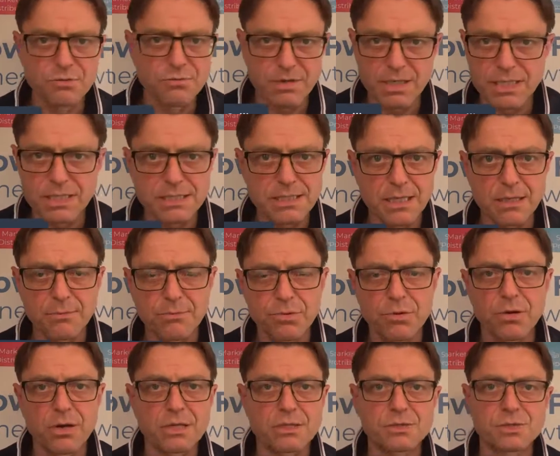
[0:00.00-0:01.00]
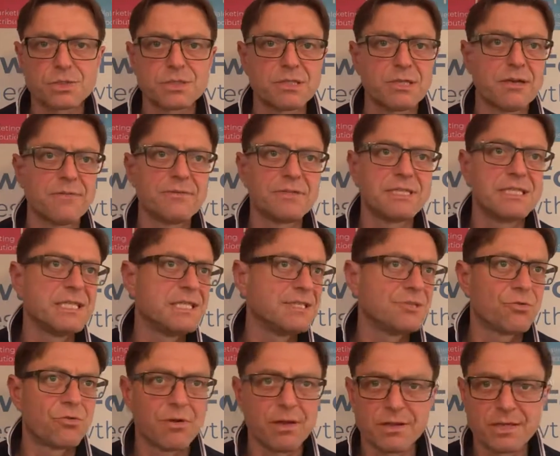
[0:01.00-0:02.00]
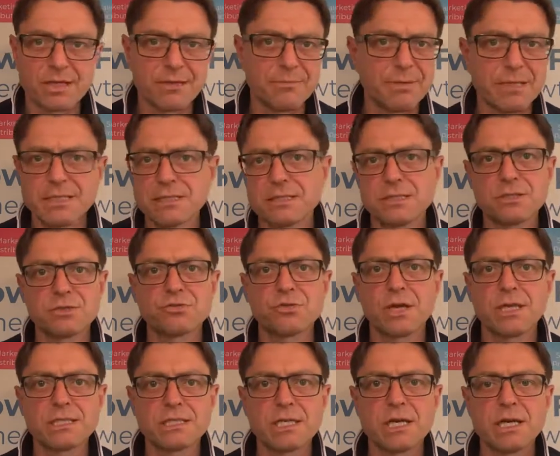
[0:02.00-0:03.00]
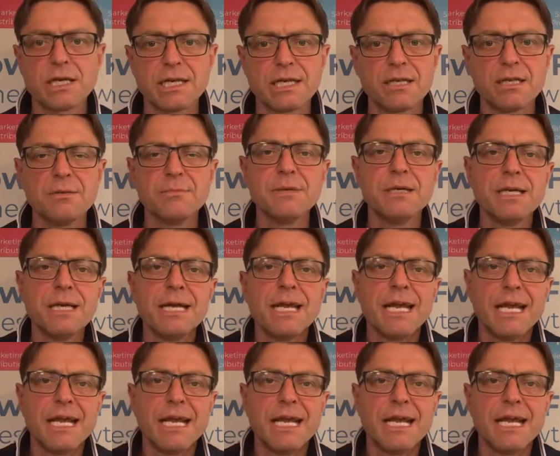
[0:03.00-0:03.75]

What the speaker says: to release other products or services or other competitors try and target them,